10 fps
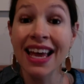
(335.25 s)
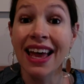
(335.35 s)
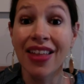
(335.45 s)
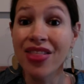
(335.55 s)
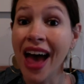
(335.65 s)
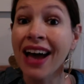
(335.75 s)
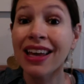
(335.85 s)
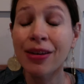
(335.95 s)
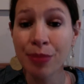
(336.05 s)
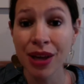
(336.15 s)
And that
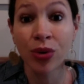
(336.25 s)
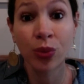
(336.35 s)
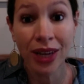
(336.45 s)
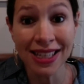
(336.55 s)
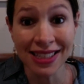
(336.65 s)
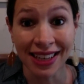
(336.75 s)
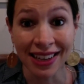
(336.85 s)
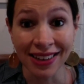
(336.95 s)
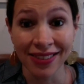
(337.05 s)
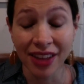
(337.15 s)
can be a
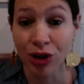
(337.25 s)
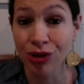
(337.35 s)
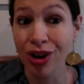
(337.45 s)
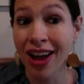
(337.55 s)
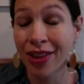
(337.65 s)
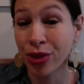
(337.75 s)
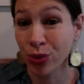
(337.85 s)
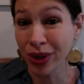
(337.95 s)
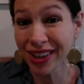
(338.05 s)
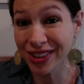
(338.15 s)
reason that you're not
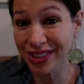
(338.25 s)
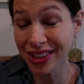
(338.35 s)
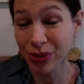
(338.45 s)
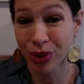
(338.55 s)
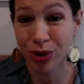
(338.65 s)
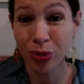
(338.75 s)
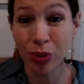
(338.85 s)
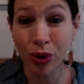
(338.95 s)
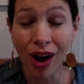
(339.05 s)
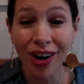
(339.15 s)
thrilled with your
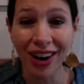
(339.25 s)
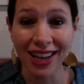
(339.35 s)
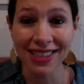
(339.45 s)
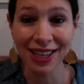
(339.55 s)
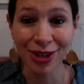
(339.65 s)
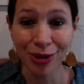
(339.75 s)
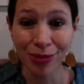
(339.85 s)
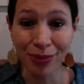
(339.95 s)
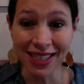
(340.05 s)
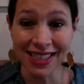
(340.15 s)
progress in your
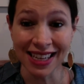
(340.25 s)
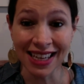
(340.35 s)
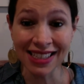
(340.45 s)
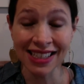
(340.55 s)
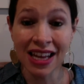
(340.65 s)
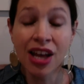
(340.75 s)
business.